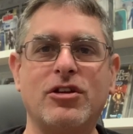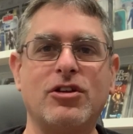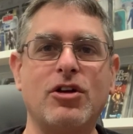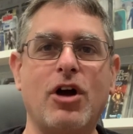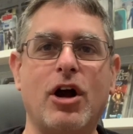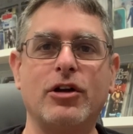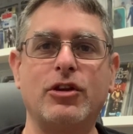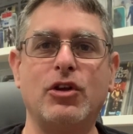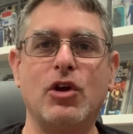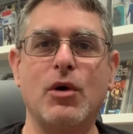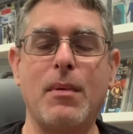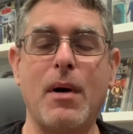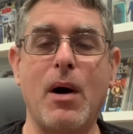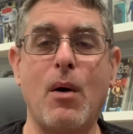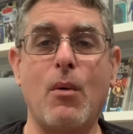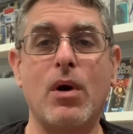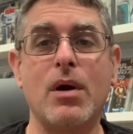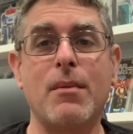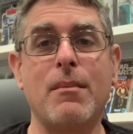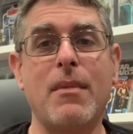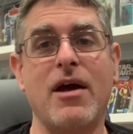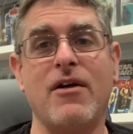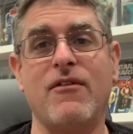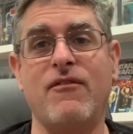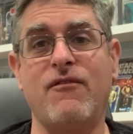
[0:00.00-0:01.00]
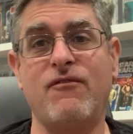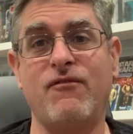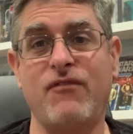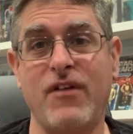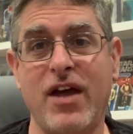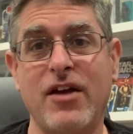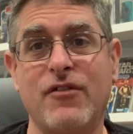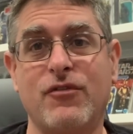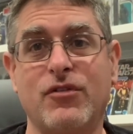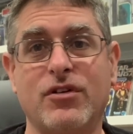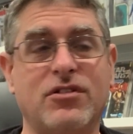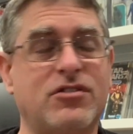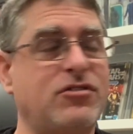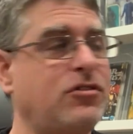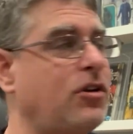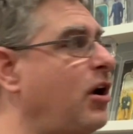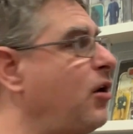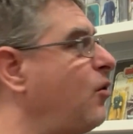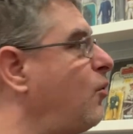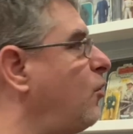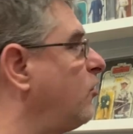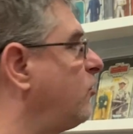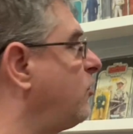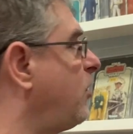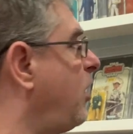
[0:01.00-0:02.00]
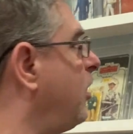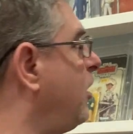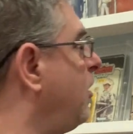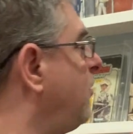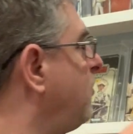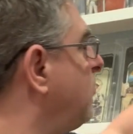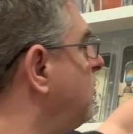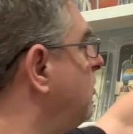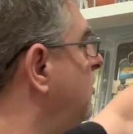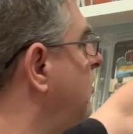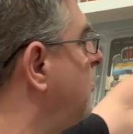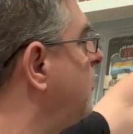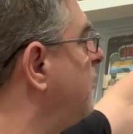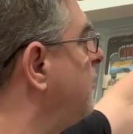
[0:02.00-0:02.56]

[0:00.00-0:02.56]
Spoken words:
to talk to you about one of my favorite Star Wars items.